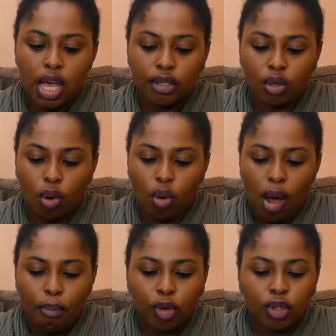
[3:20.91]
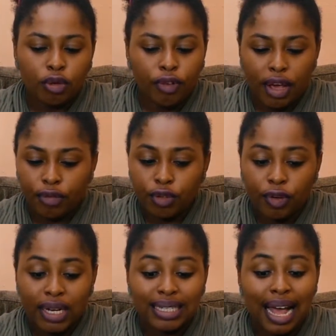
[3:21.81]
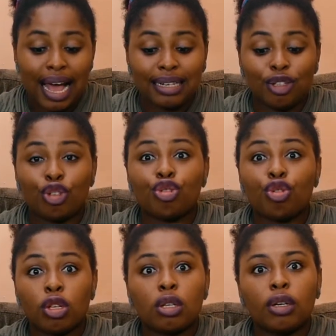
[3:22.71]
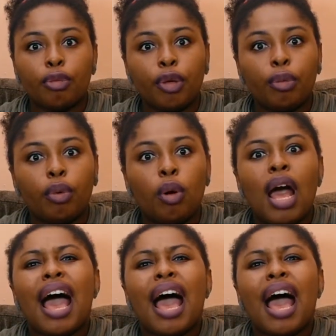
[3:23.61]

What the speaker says: So most survivors find it hard to trust other people,